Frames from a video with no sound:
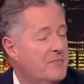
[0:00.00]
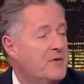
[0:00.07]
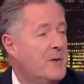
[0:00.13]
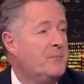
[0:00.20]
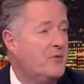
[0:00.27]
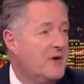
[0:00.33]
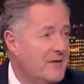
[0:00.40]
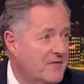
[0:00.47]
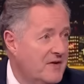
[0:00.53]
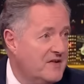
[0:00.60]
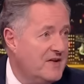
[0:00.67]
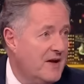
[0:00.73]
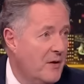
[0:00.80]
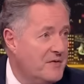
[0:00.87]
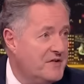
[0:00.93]
the
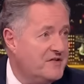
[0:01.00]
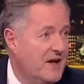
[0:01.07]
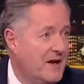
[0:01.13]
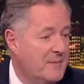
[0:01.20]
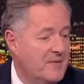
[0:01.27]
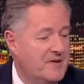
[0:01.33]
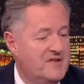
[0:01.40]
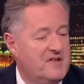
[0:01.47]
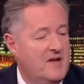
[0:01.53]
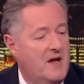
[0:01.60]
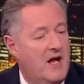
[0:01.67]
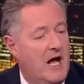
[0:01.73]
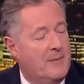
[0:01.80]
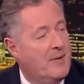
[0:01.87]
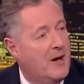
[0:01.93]
previous health statements
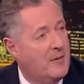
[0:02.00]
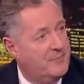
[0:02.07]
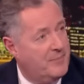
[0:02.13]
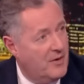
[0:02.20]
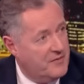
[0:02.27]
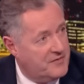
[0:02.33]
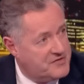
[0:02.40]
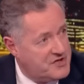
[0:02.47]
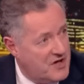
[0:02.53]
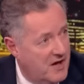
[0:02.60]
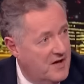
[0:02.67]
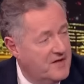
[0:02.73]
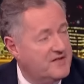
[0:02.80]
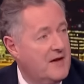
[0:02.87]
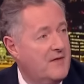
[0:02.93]
about both
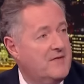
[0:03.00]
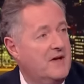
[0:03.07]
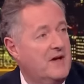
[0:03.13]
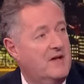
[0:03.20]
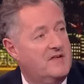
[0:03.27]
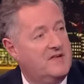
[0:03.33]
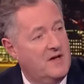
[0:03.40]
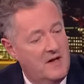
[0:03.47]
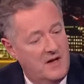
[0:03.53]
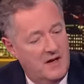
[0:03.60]
Charles having his